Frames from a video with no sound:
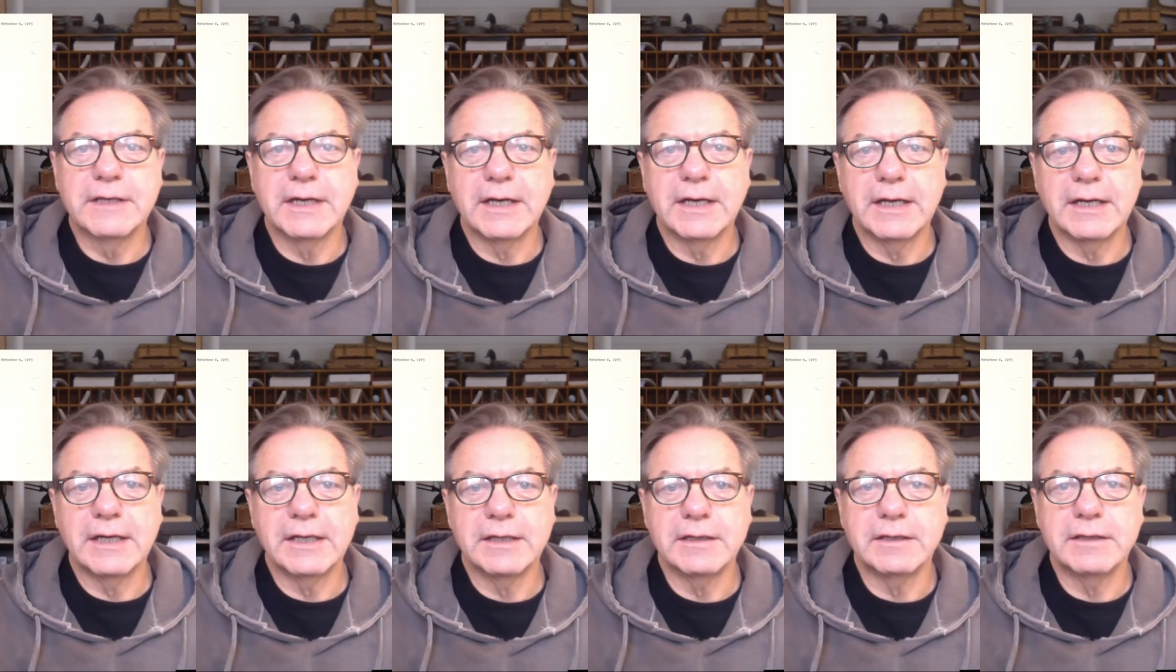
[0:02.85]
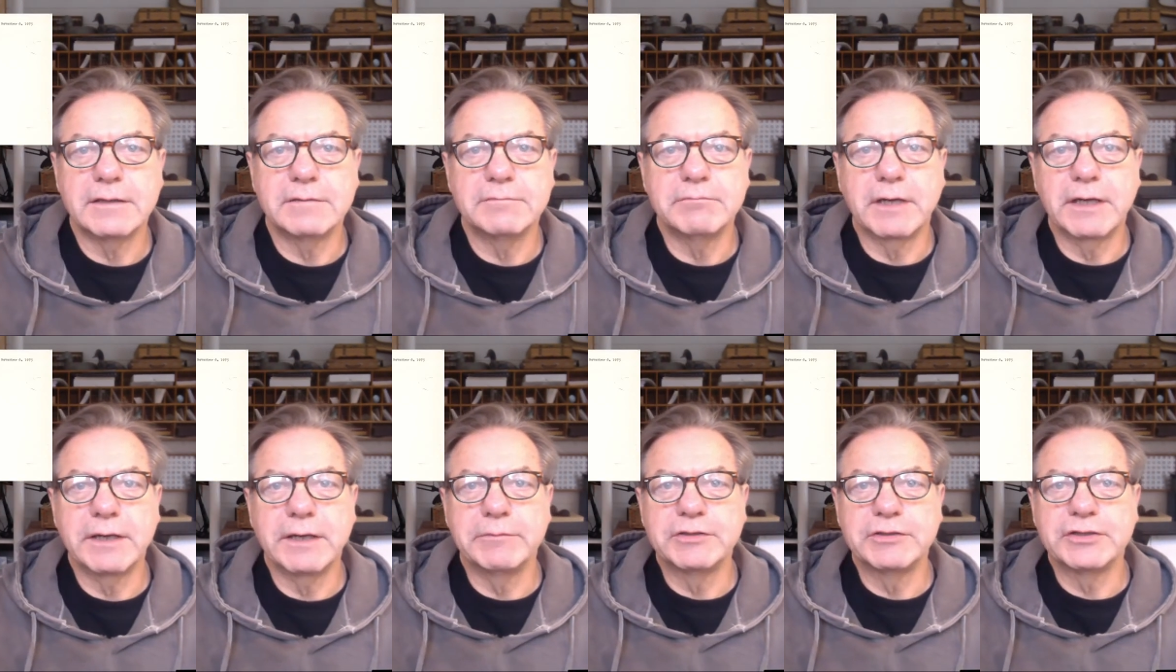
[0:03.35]

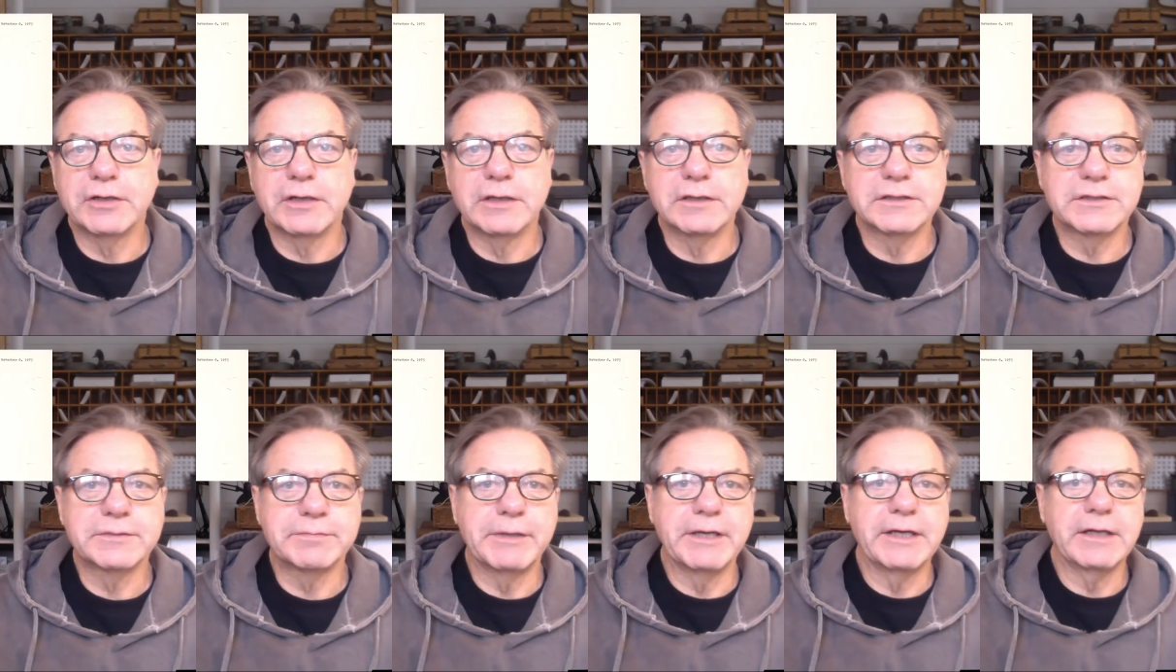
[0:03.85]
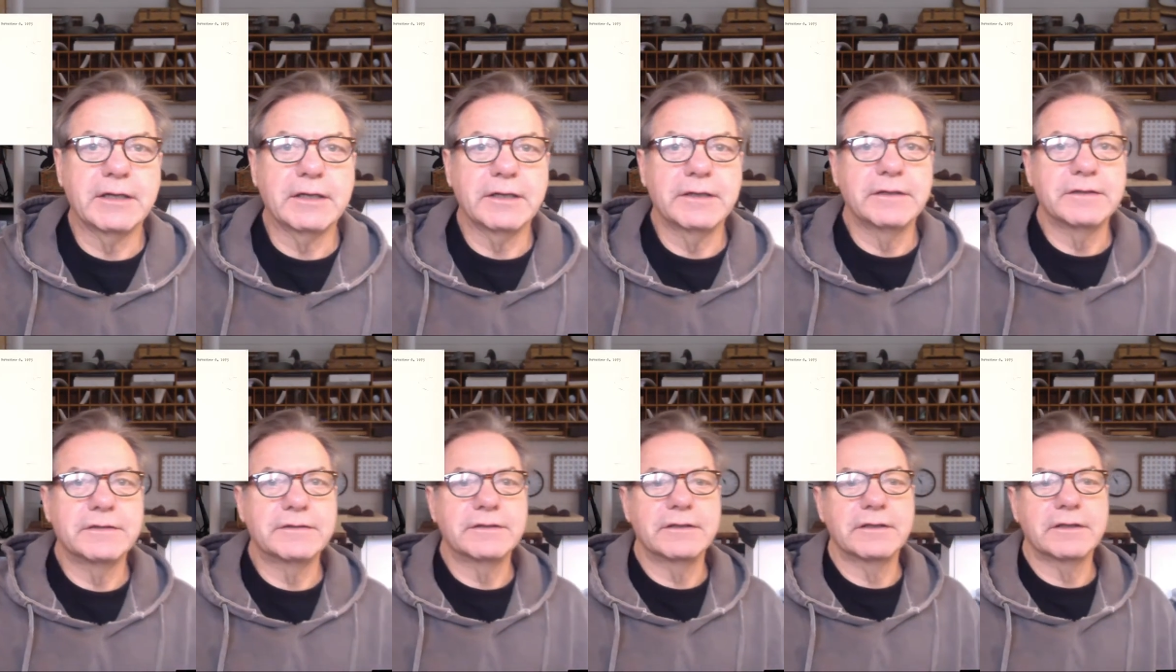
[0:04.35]
My name is John Smale, and
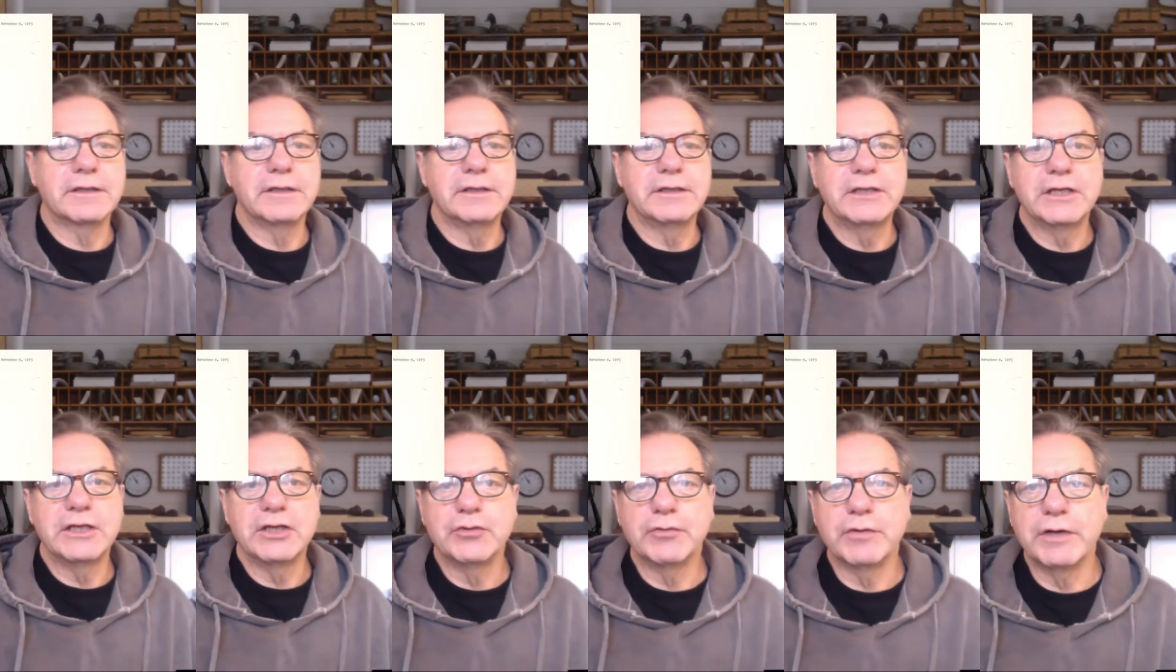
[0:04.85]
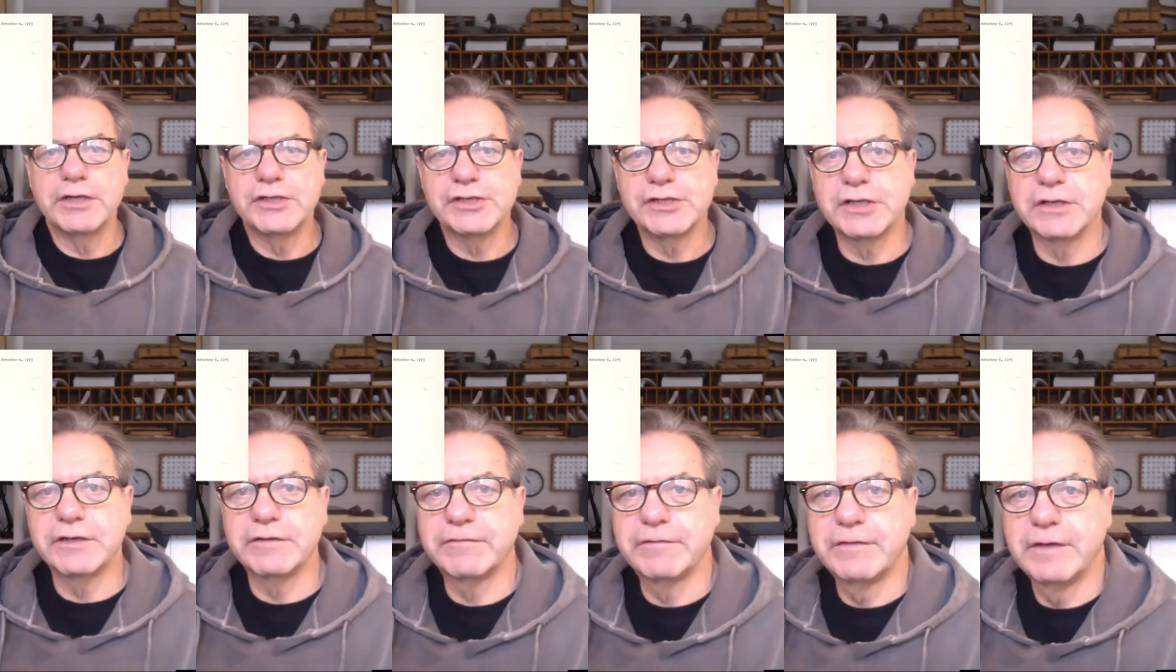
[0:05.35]
this is a
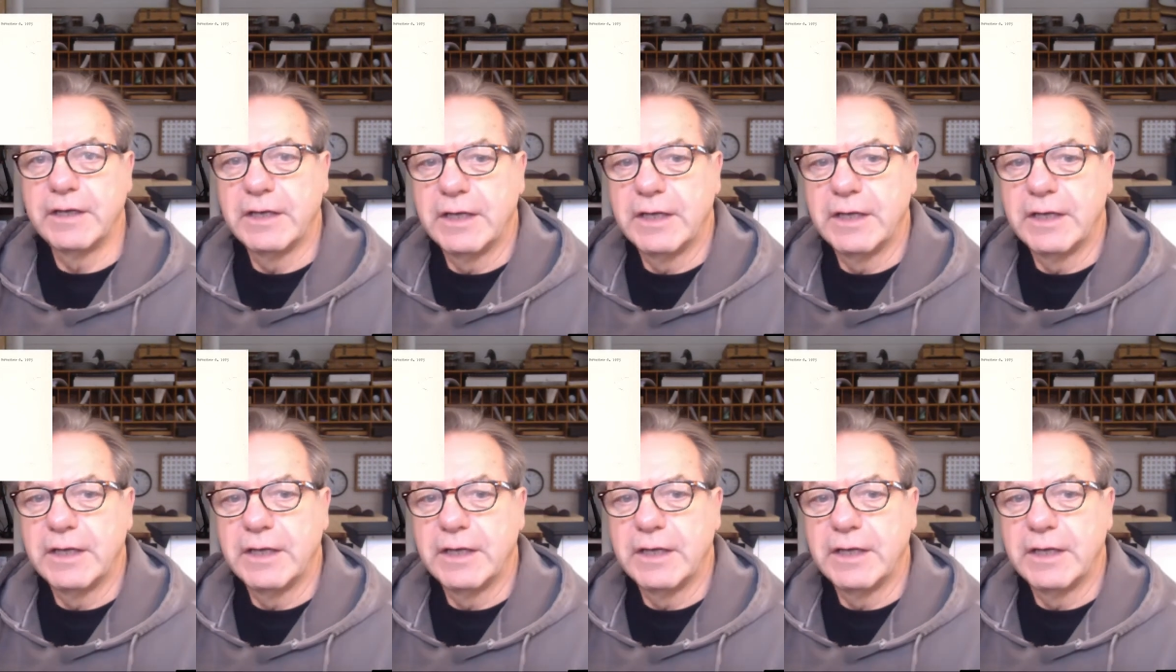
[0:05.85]
continuation